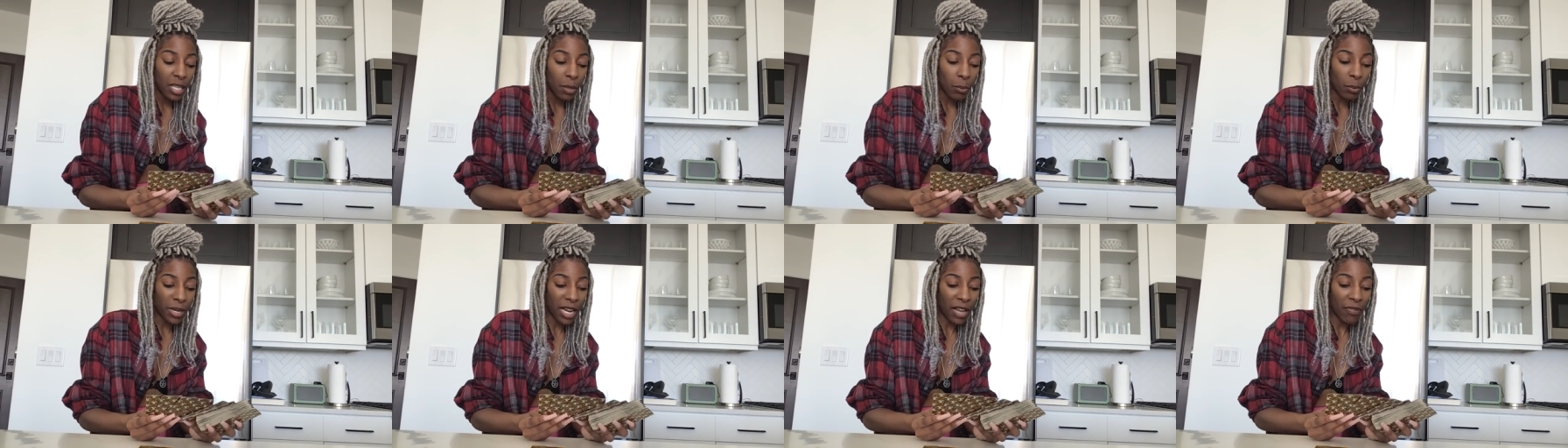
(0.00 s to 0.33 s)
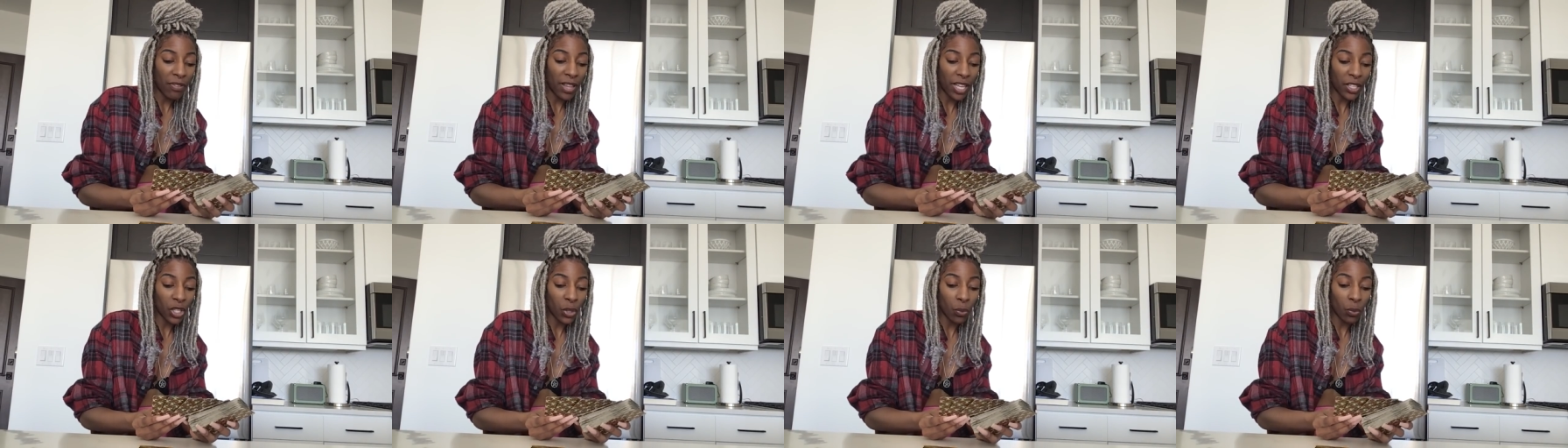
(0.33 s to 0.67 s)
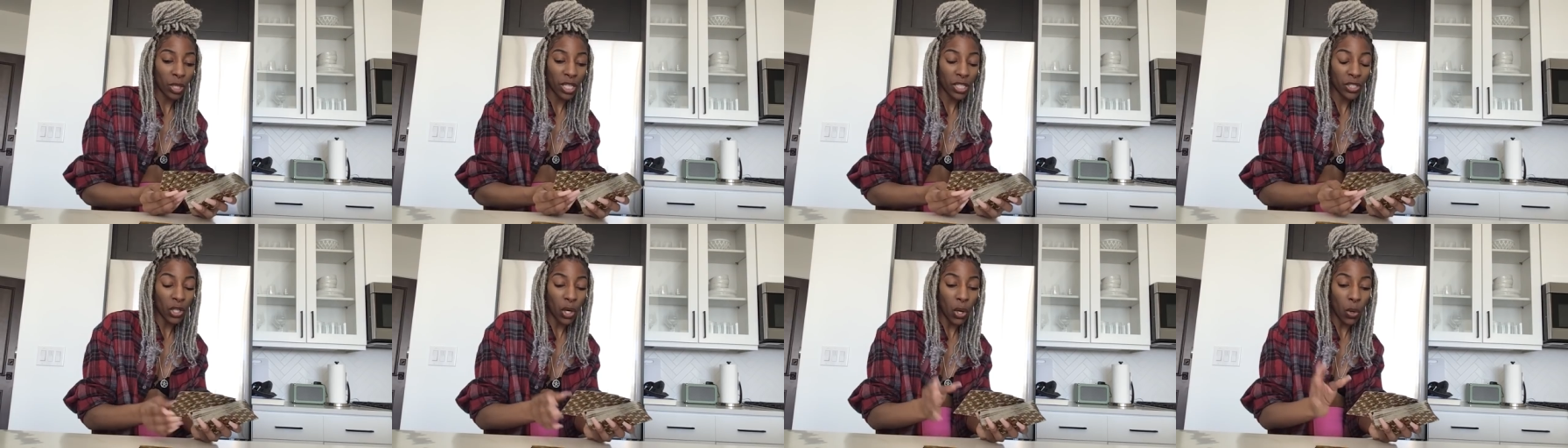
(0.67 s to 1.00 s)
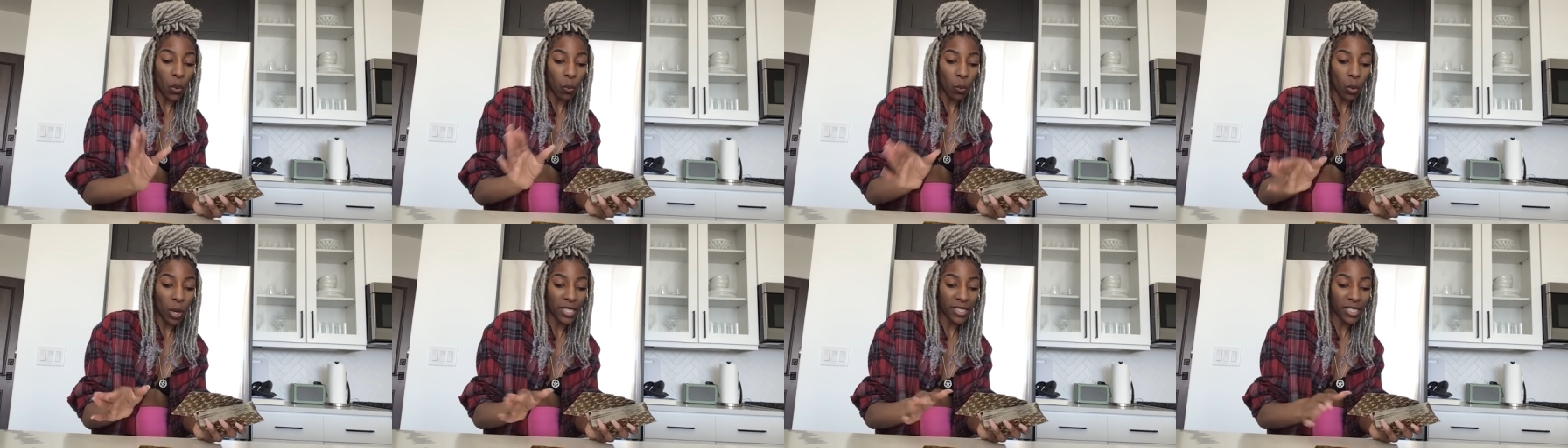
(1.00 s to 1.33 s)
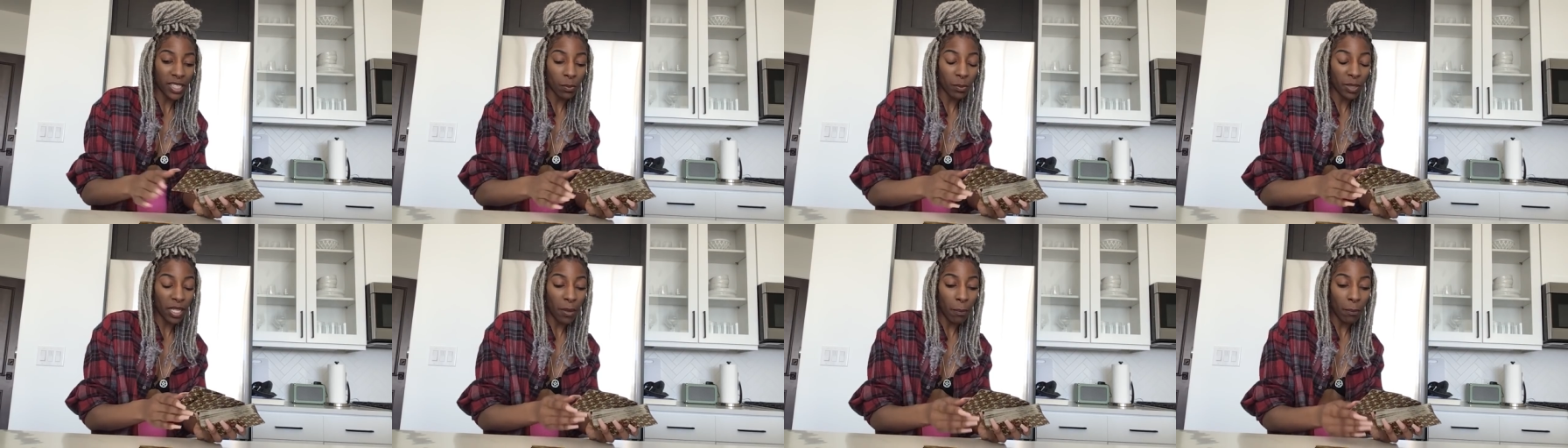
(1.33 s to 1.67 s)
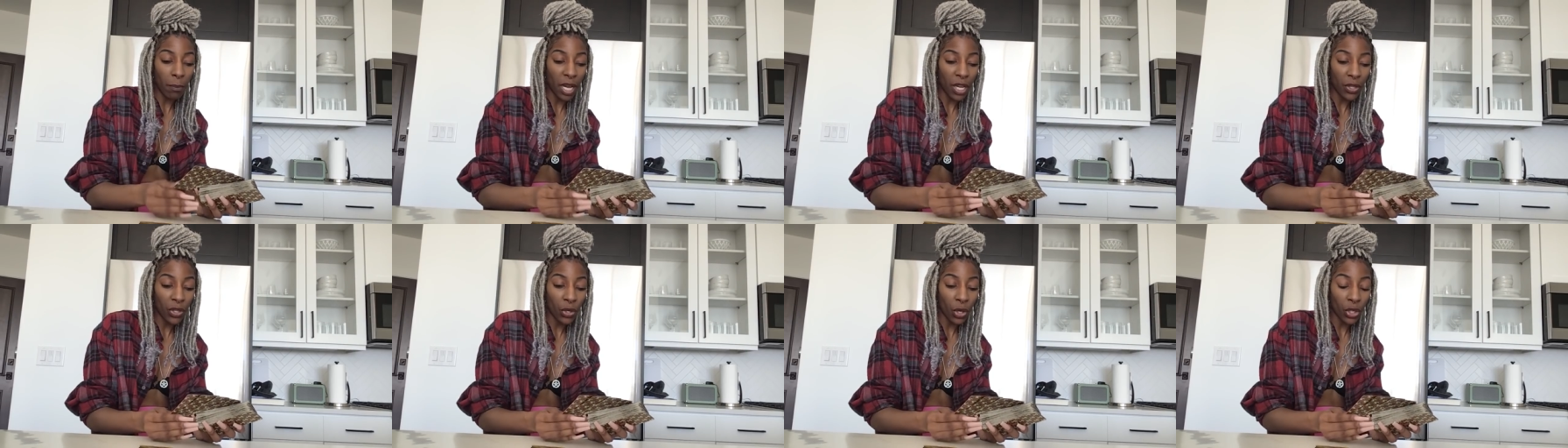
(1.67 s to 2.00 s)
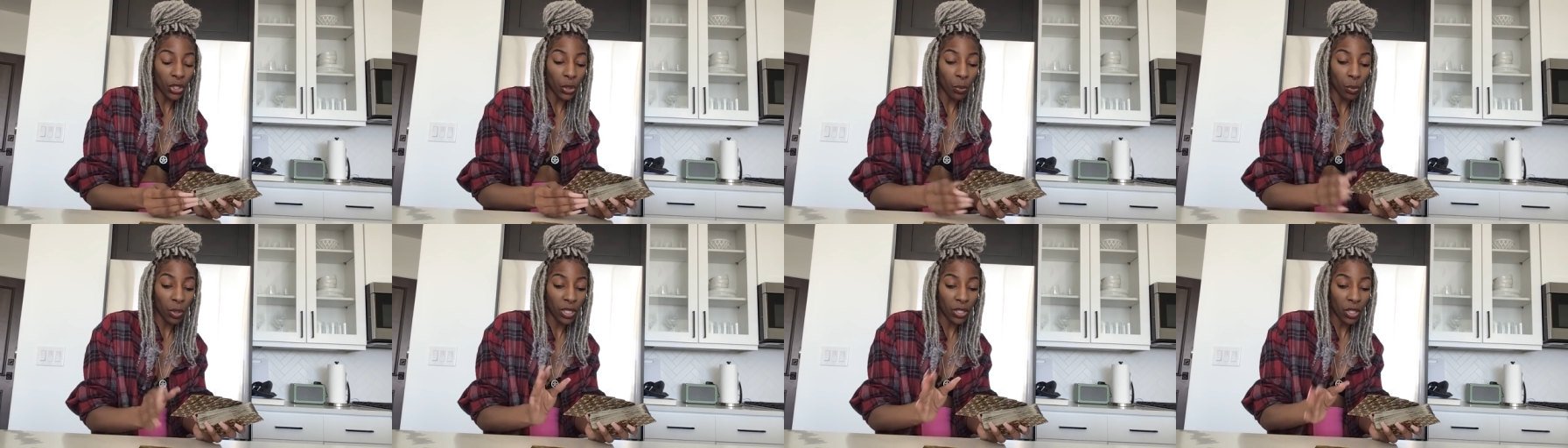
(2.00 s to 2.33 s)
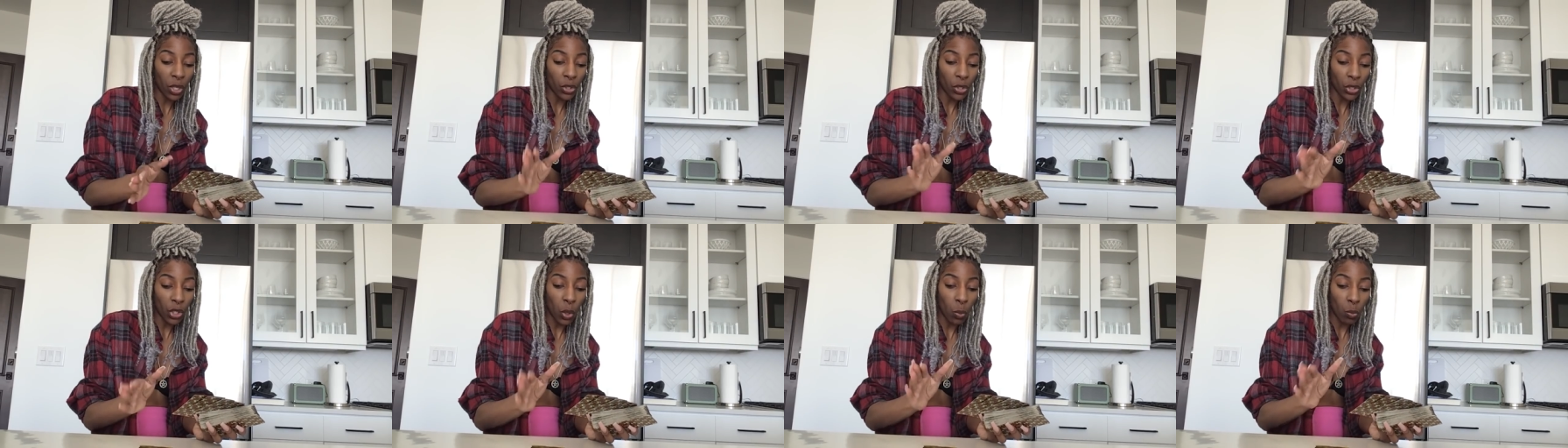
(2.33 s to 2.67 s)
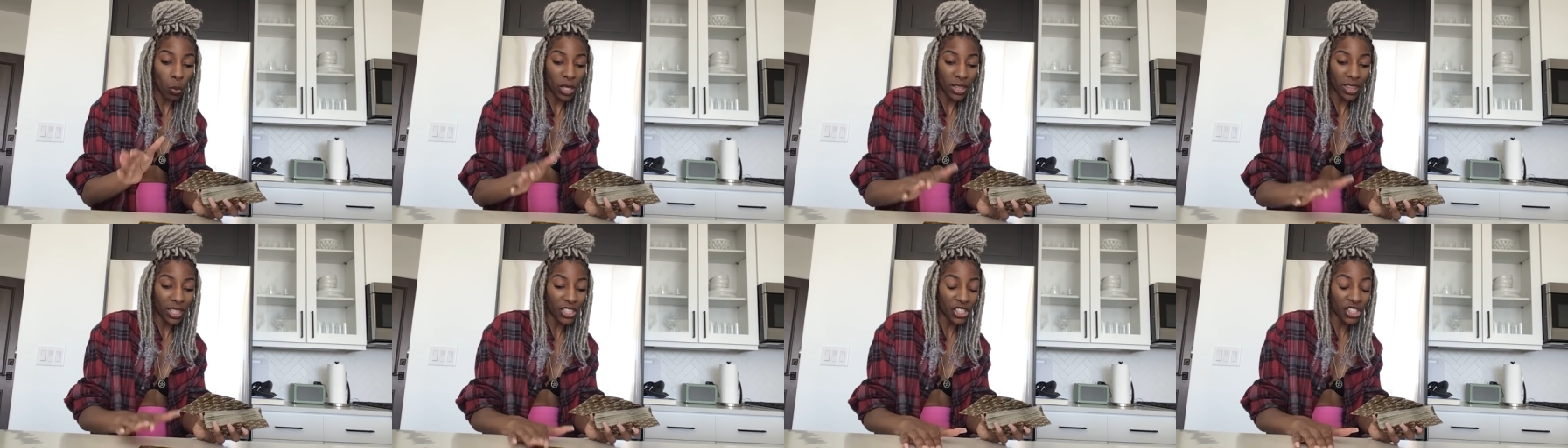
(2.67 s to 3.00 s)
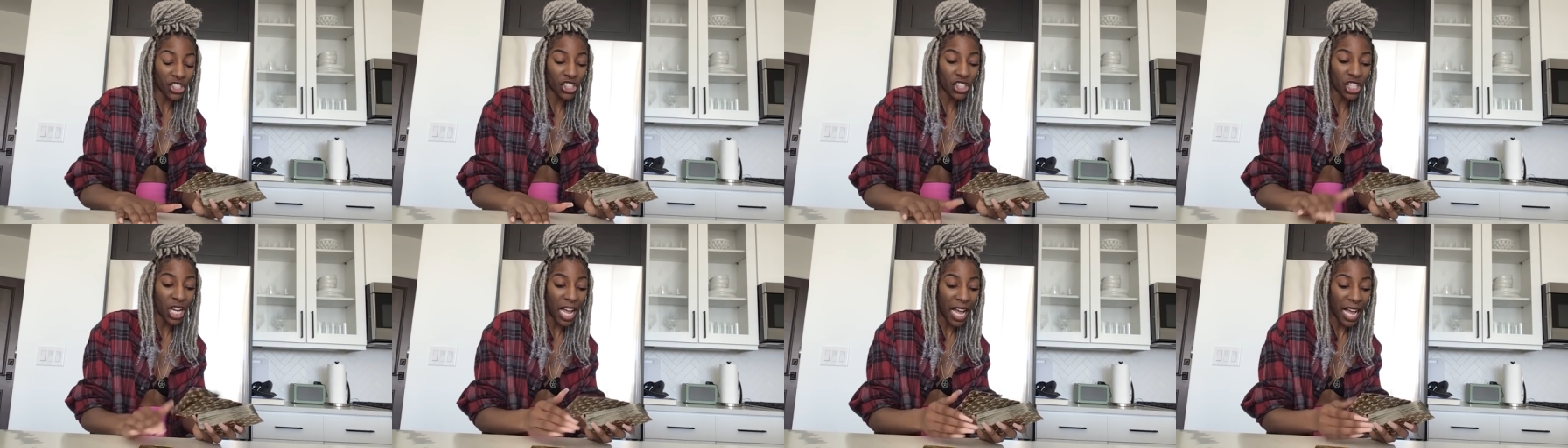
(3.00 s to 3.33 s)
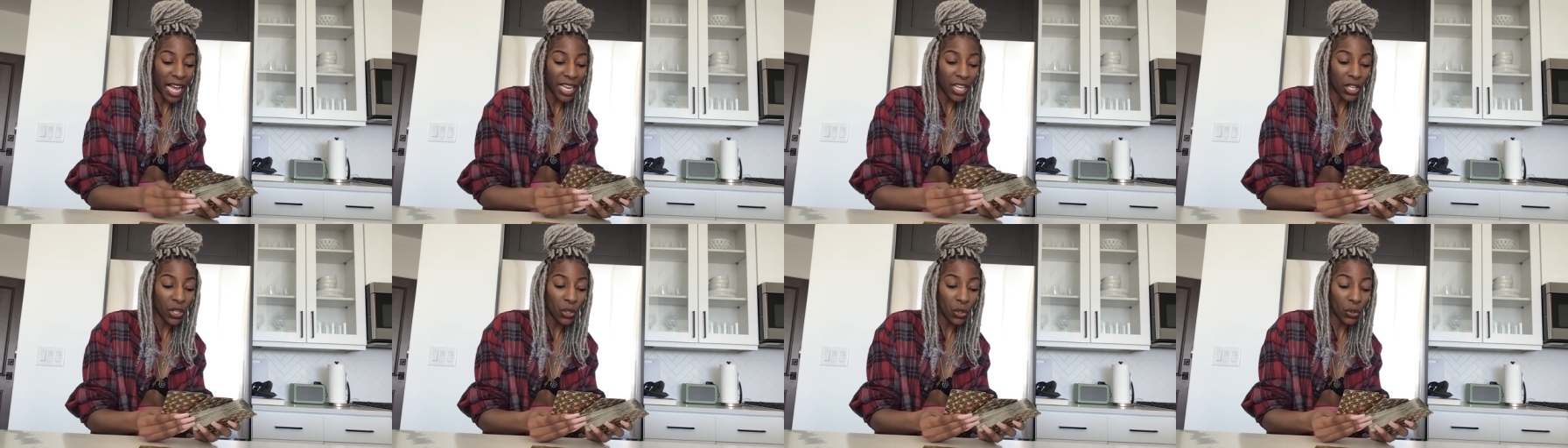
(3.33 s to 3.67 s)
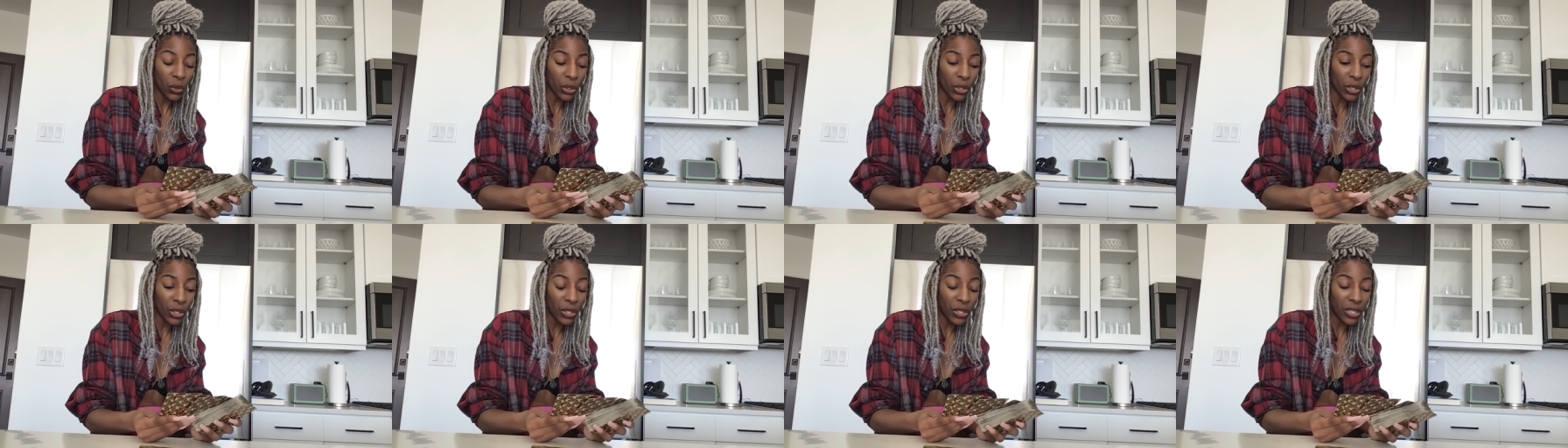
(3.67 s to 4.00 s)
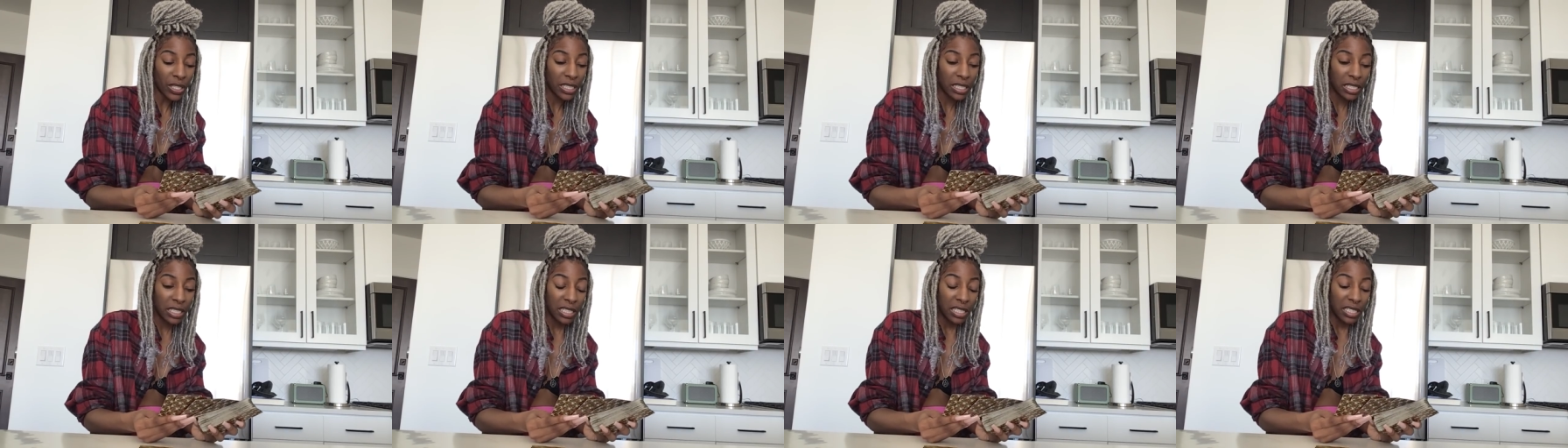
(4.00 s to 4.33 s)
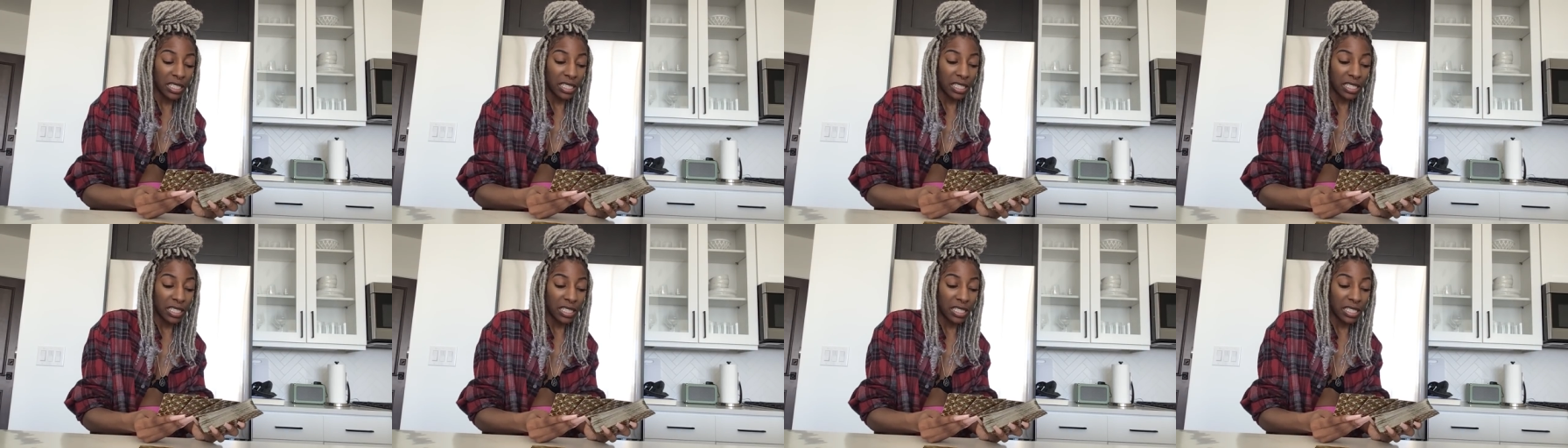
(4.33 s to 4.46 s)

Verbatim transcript: But I feel like you really don't want to be a mother, or you really don't you don't want this child, or